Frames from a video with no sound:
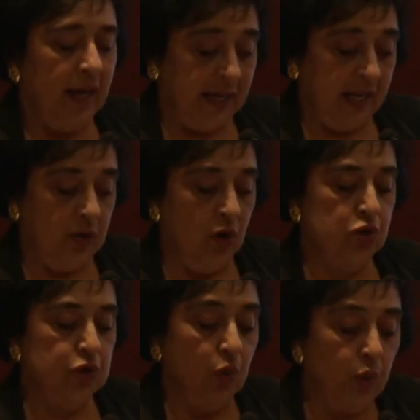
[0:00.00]
and I
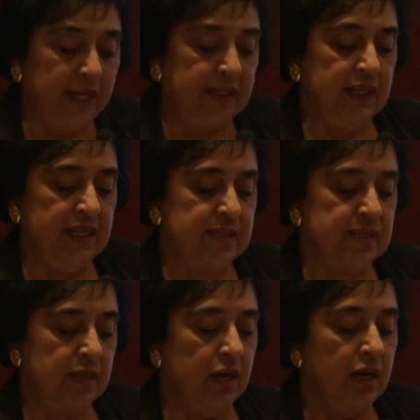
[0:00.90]
quote,
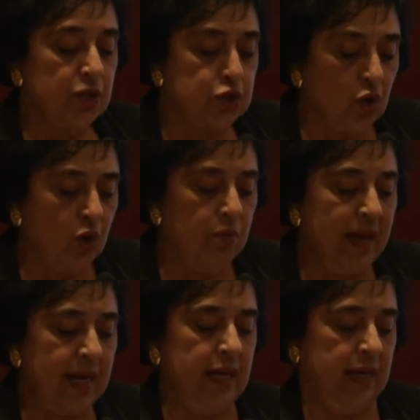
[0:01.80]
witnessed so
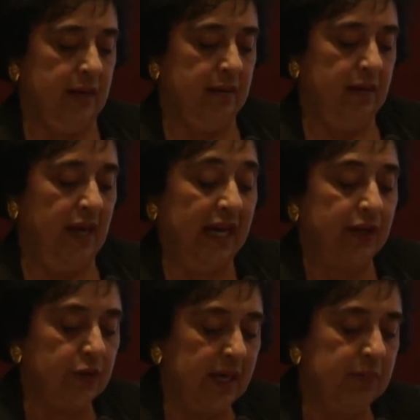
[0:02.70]
many
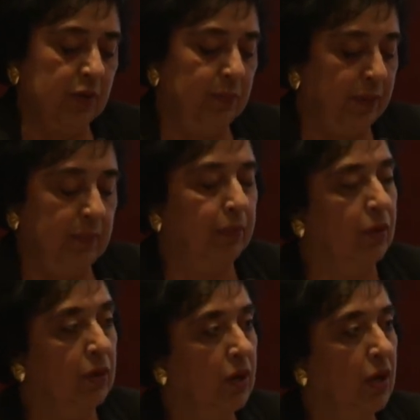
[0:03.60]
incredible
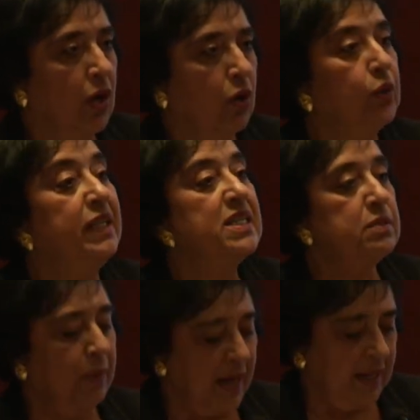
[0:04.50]
people who,
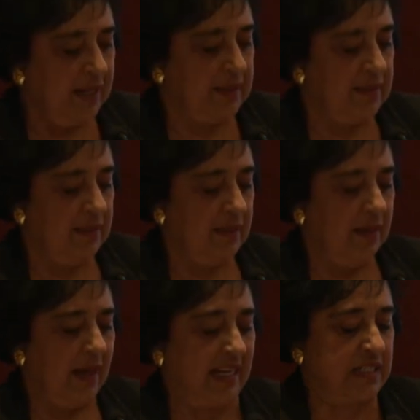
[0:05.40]
despite
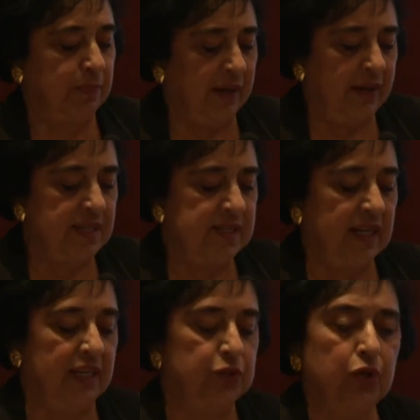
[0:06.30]

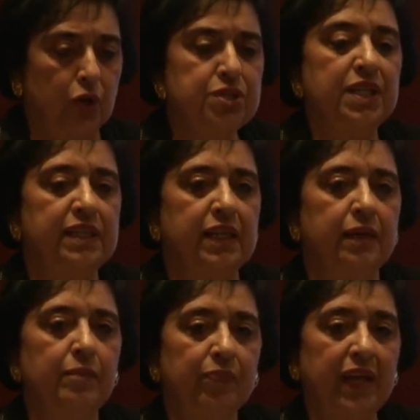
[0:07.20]
experiencing
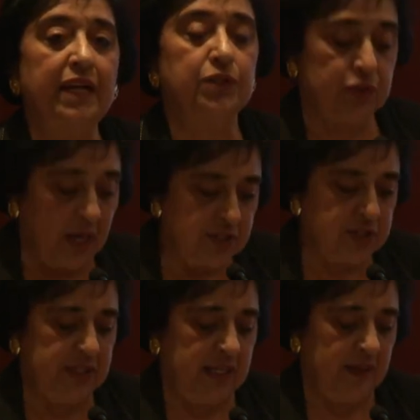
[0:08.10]
atrocity and
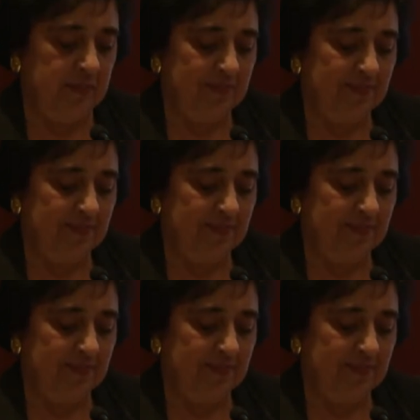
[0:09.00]
tragedy,